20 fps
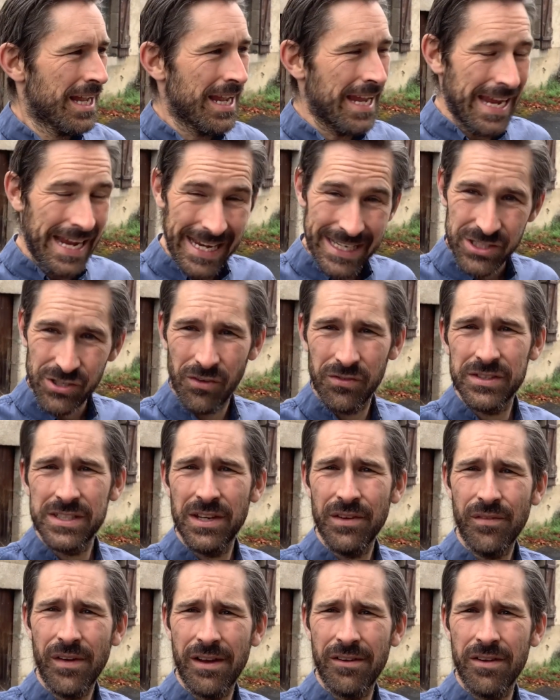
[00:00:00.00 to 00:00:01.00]
It's obviously
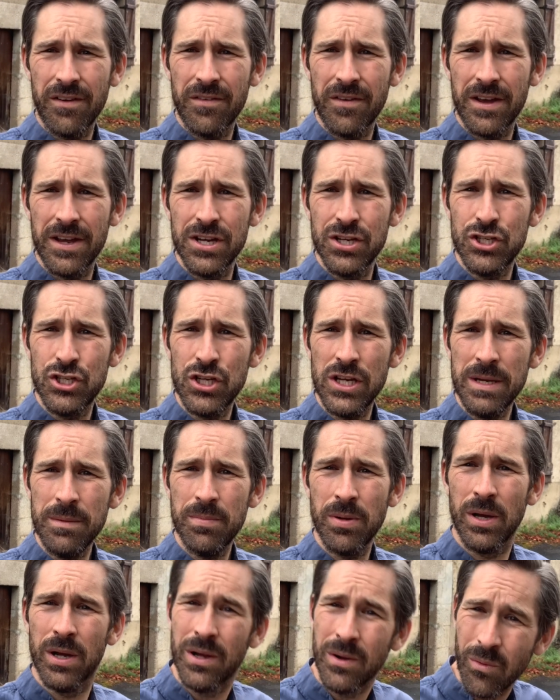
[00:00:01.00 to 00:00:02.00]
very, very cheap.
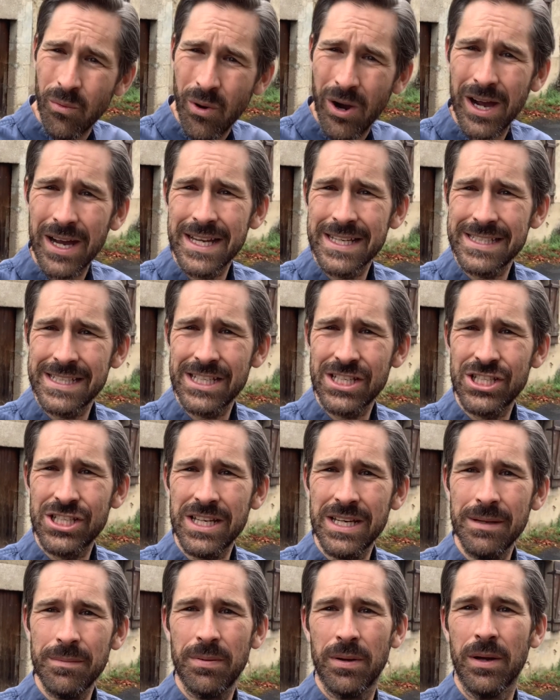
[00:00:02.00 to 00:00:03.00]
Why is it
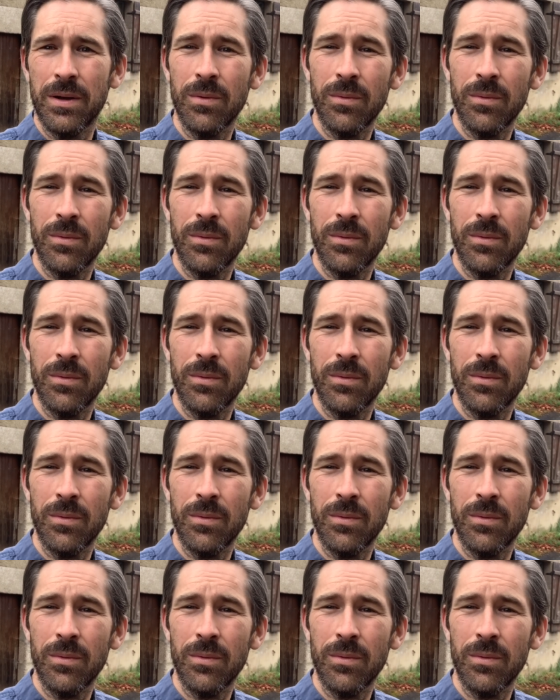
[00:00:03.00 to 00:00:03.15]
cheap?